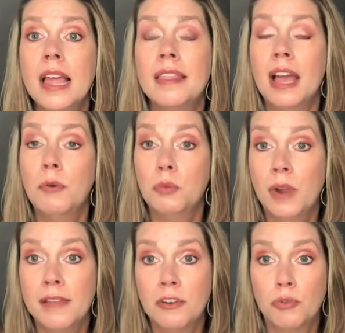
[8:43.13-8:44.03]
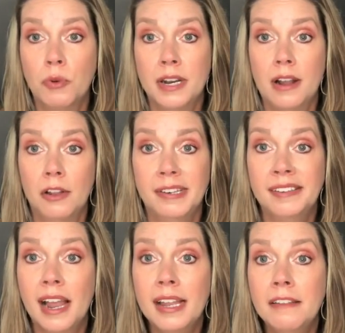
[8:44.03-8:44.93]
That would waive your $20
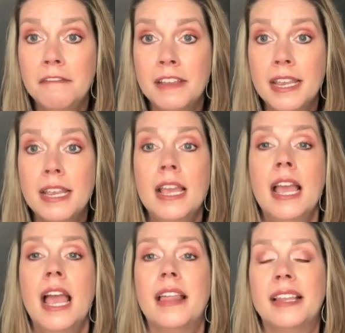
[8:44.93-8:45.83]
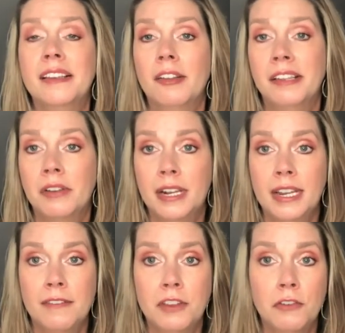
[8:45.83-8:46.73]
styling fee, and that's also going to
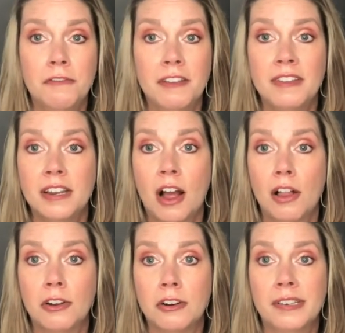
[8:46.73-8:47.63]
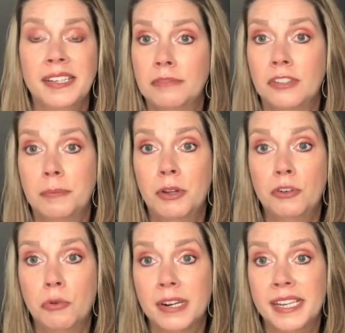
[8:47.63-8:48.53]
give you $50 to put
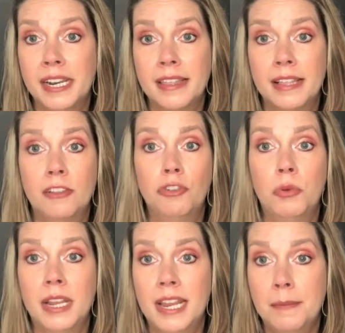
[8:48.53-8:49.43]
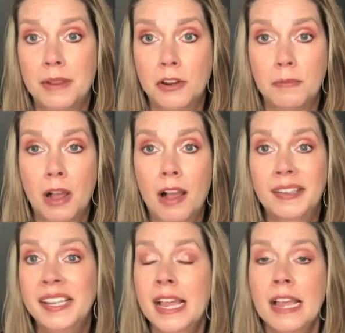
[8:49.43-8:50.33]
towards anything that you want to keep in your
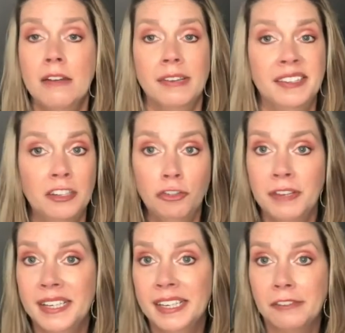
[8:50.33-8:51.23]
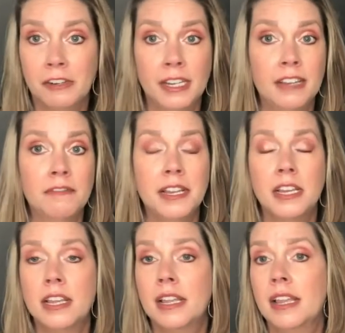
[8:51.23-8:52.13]
box. Stitch Fix is really
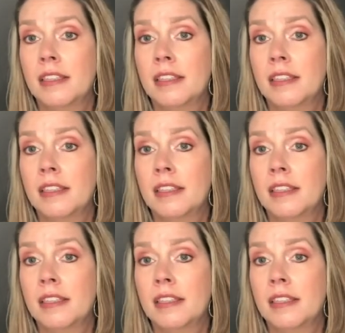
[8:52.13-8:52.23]
convenient.